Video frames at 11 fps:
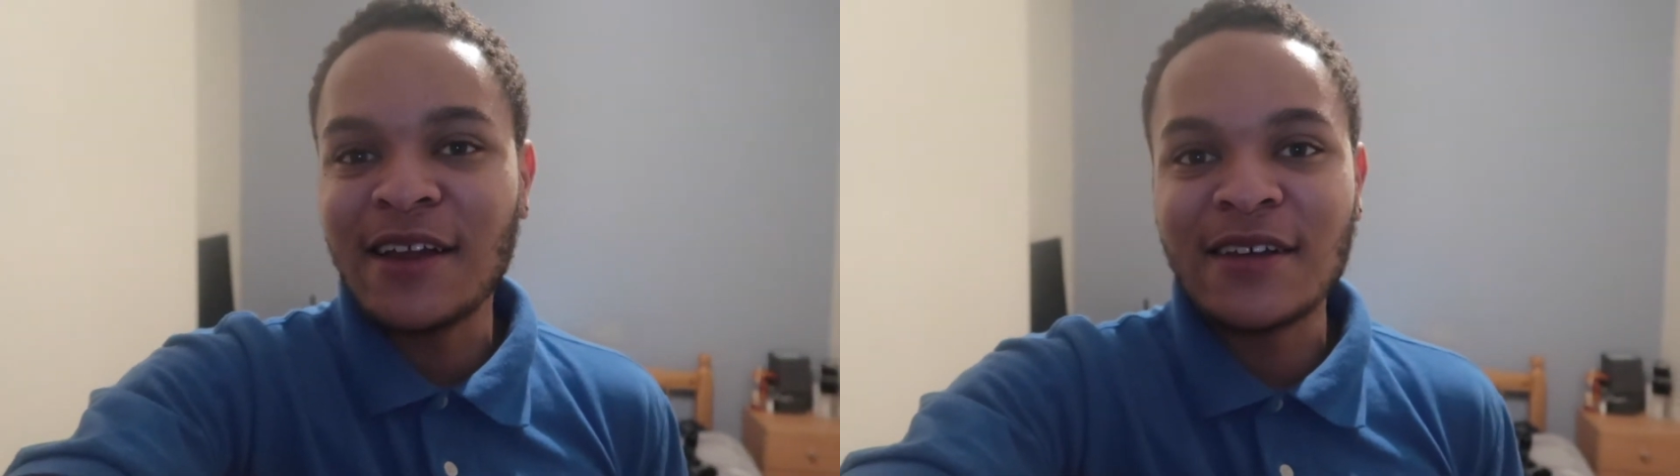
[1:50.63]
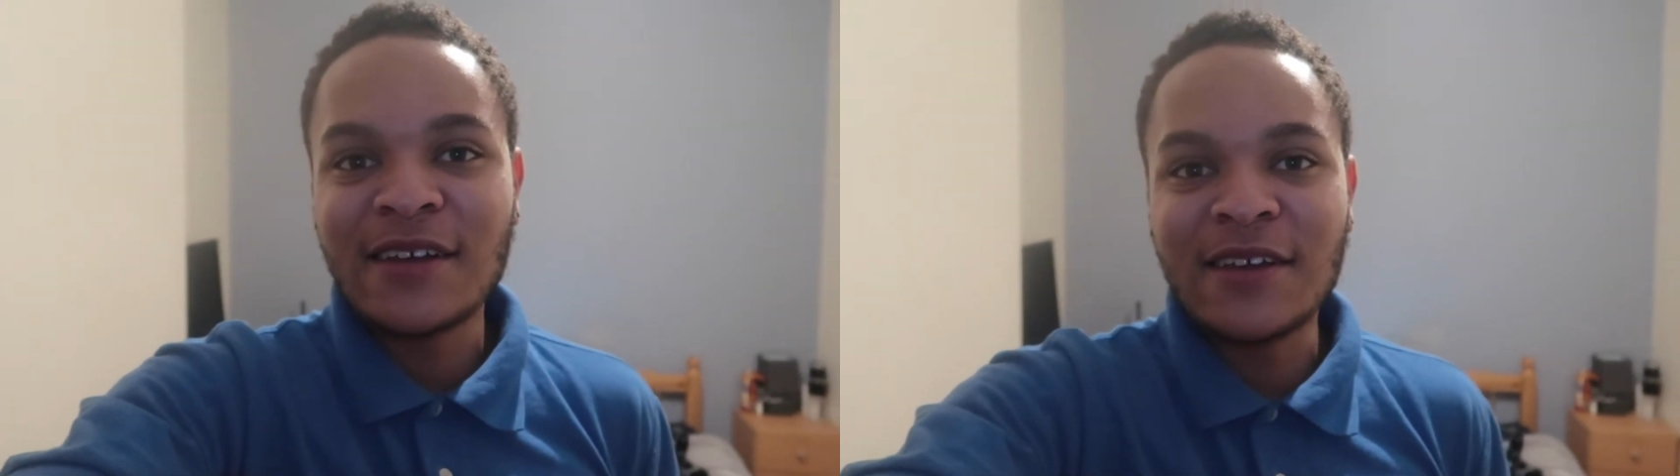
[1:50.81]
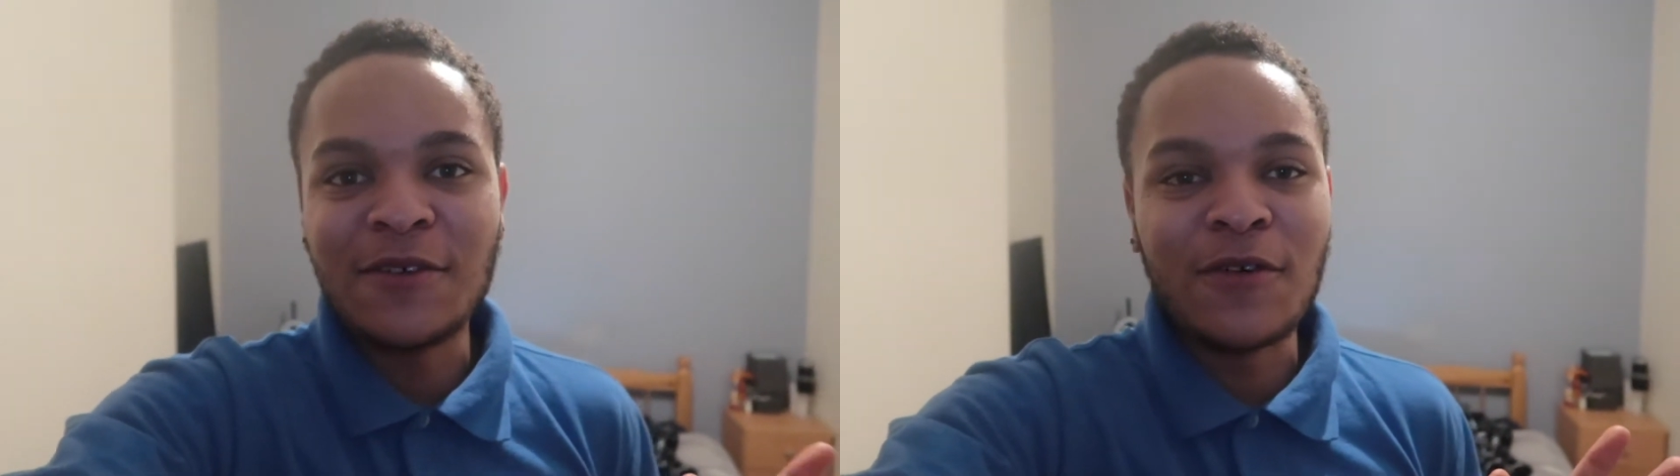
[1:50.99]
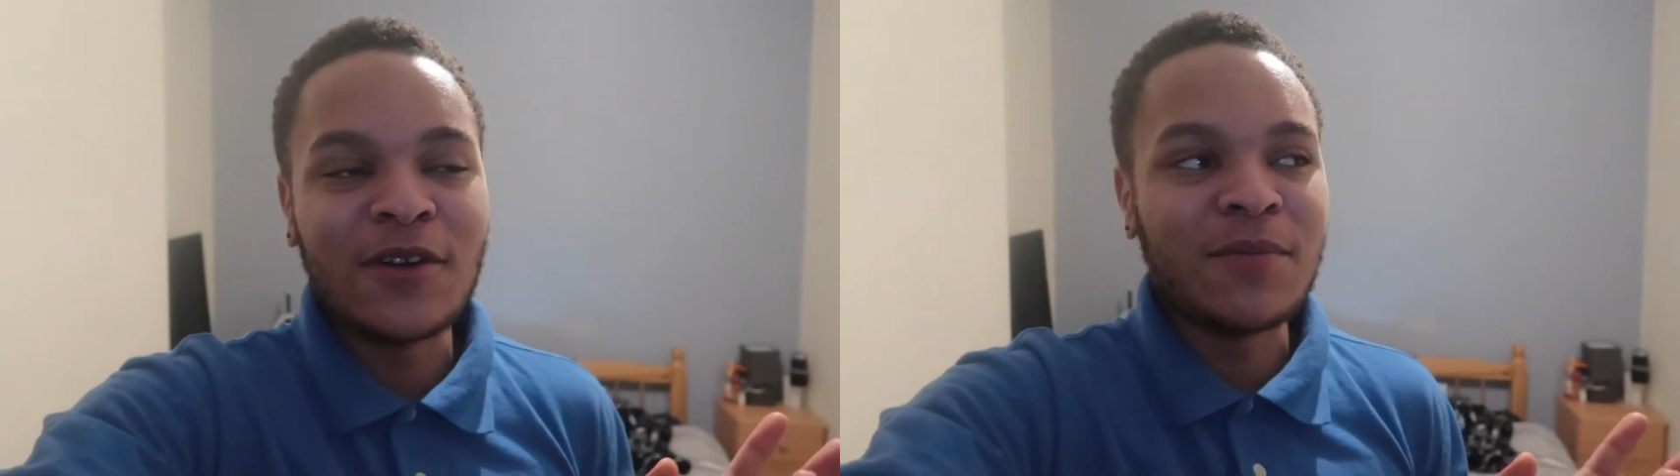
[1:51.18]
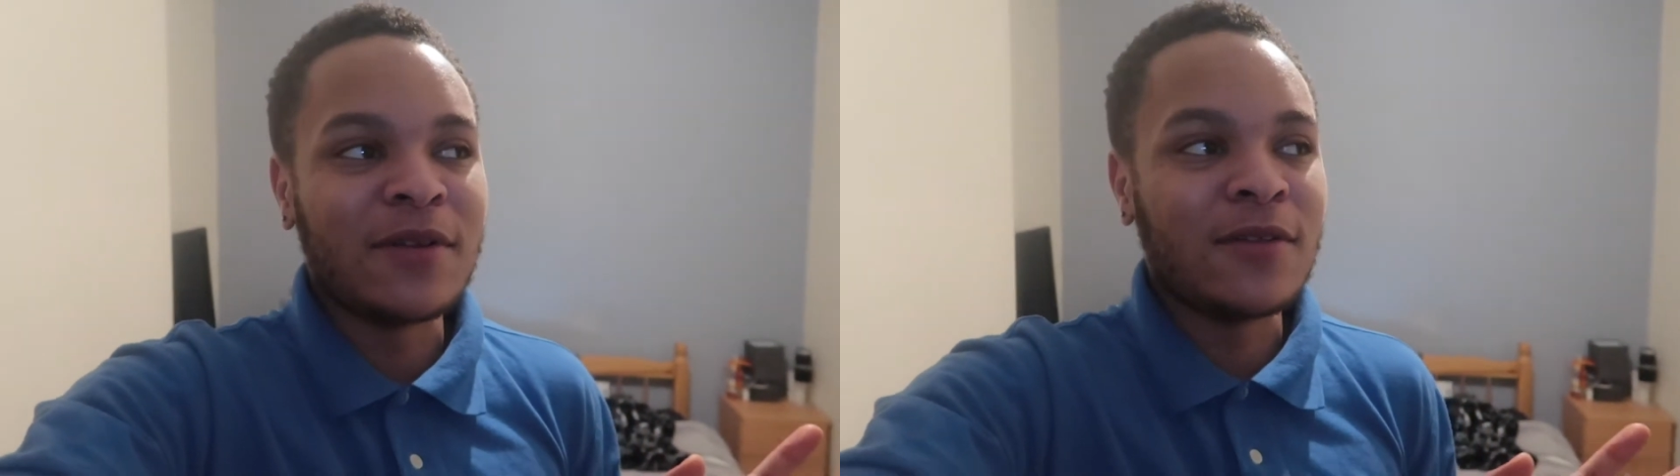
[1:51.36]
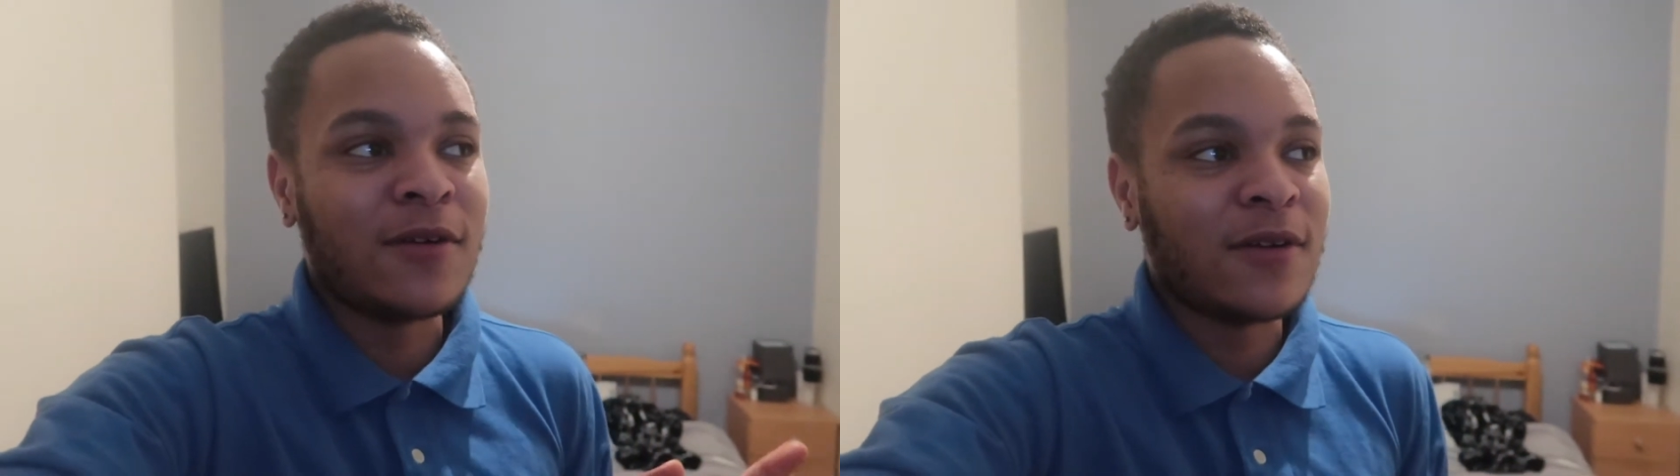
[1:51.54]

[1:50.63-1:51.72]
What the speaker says: Like, you've only been on the